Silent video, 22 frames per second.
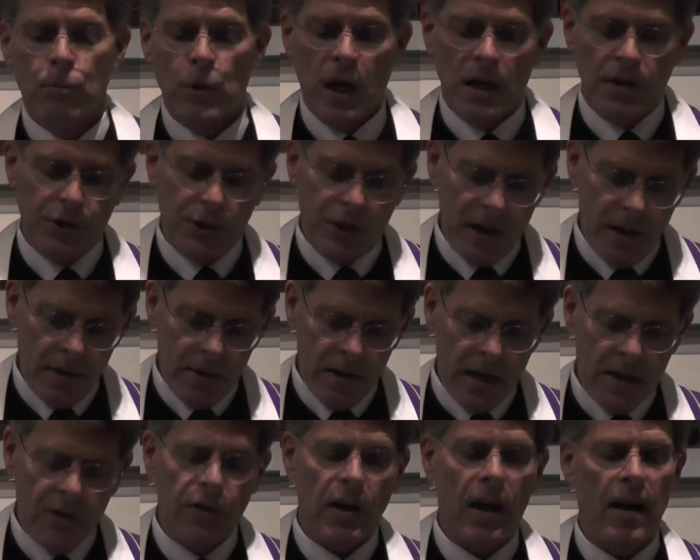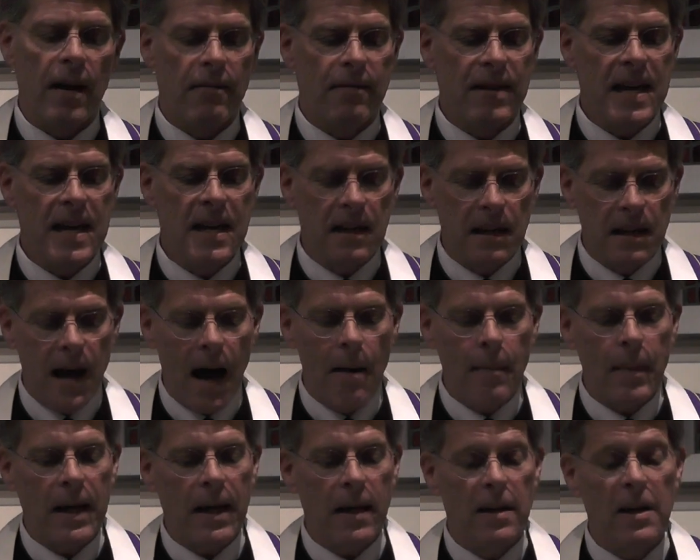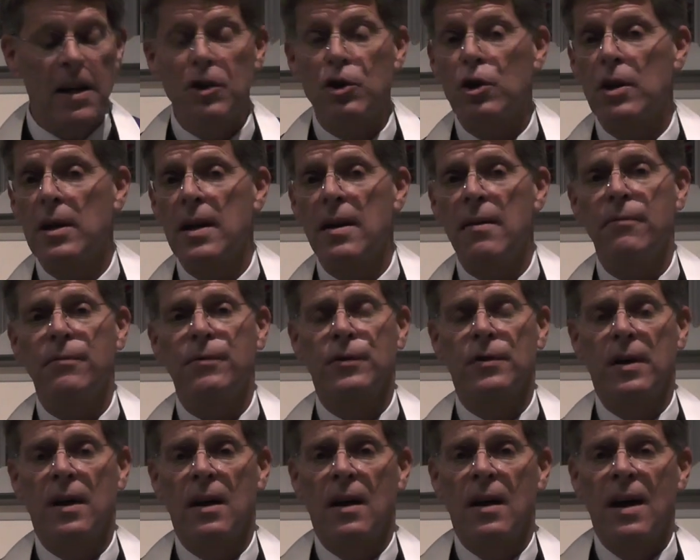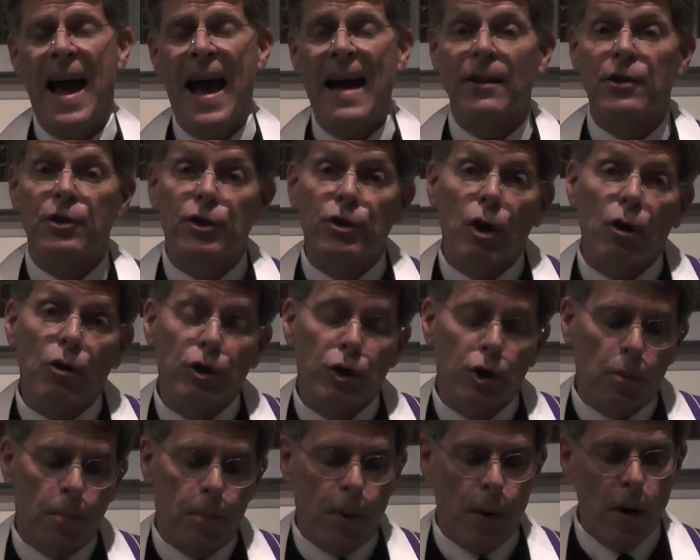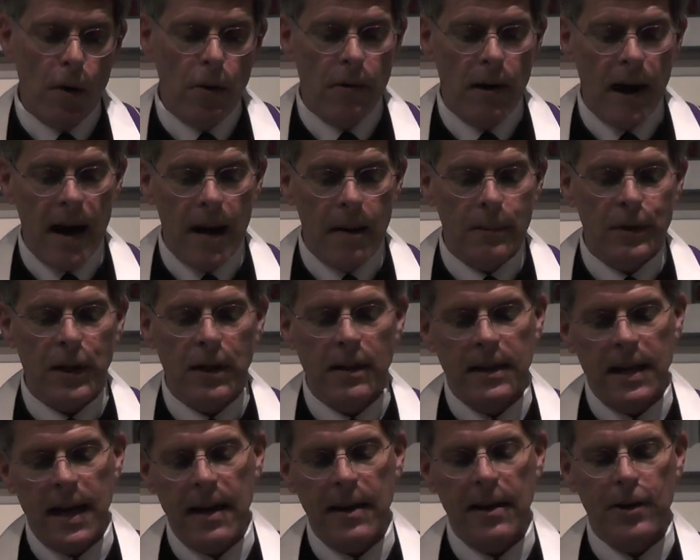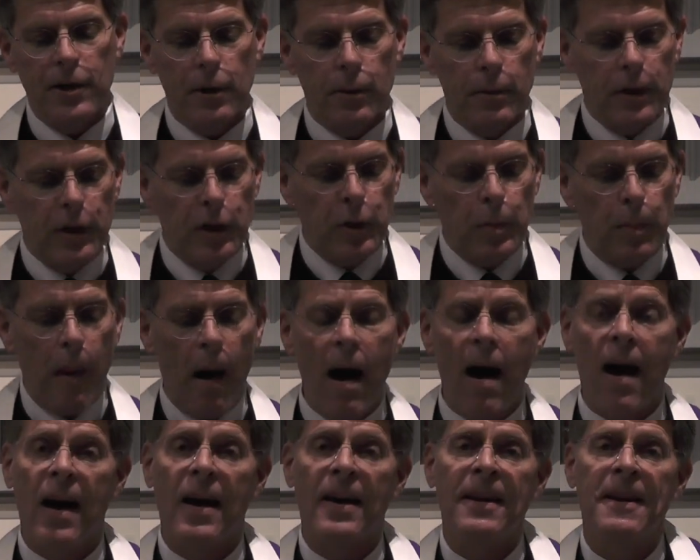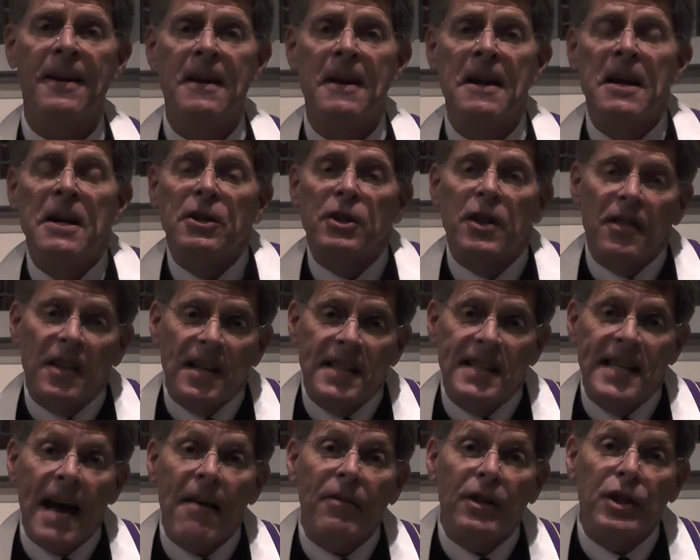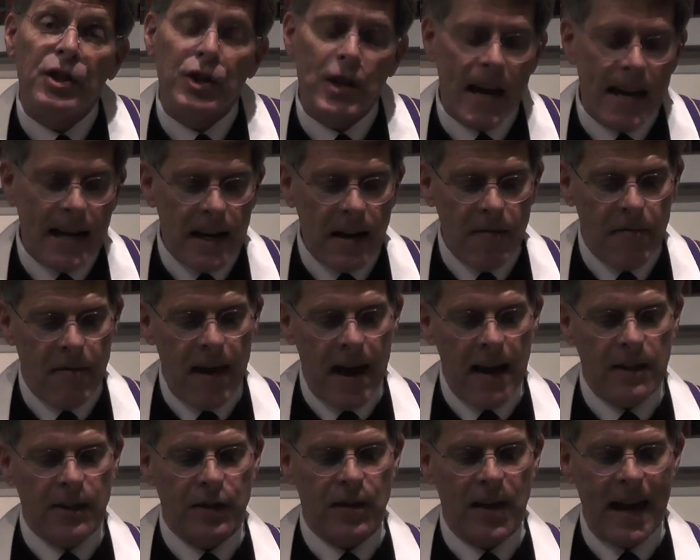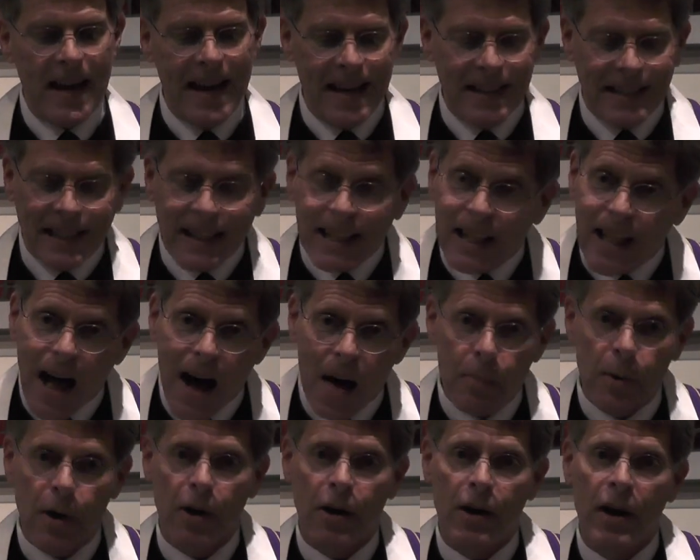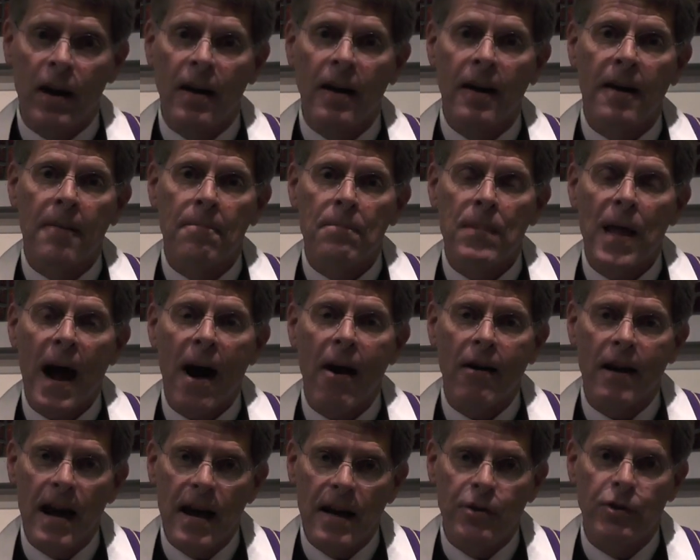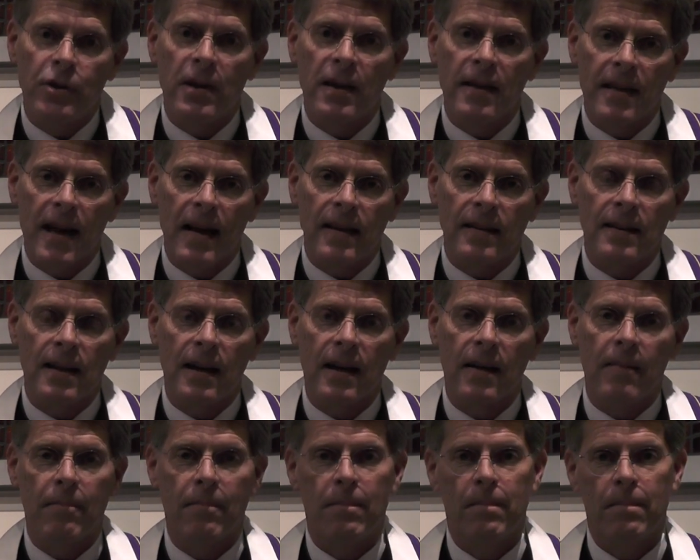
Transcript: a series of economic initiatives and social programs intended to respond to the devastating events that had clobbered our nation at that time.